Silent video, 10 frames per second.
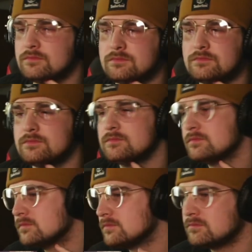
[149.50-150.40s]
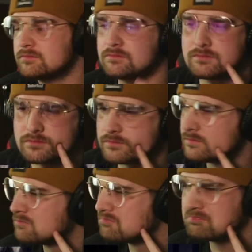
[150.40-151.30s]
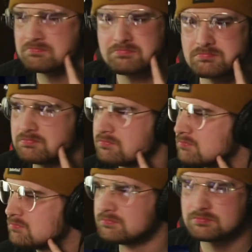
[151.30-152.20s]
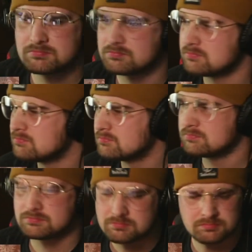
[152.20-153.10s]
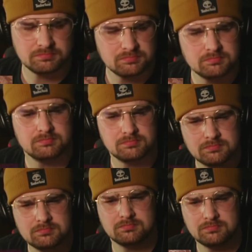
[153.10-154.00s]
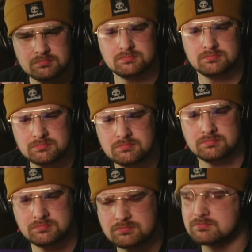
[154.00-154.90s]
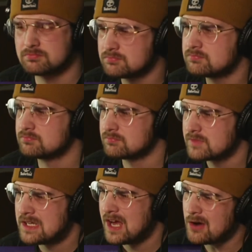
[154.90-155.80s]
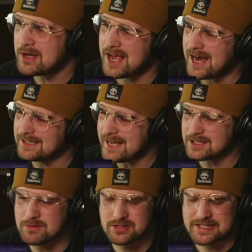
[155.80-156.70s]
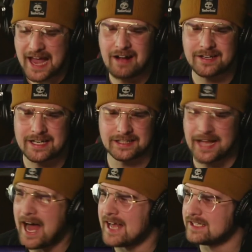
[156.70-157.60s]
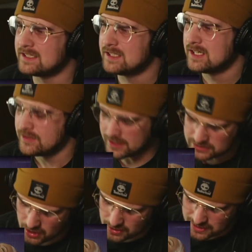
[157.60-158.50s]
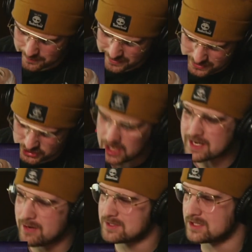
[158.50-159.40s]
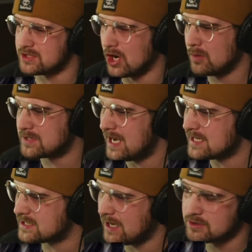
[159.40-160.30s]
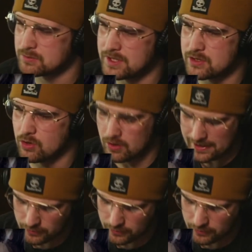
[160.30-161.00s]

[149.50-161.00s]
Here we are, not the ones. In the choice, got a voice. Okay, I like the musicality a lot. The guitar coming in, chugging was a dope touch. That was really cool.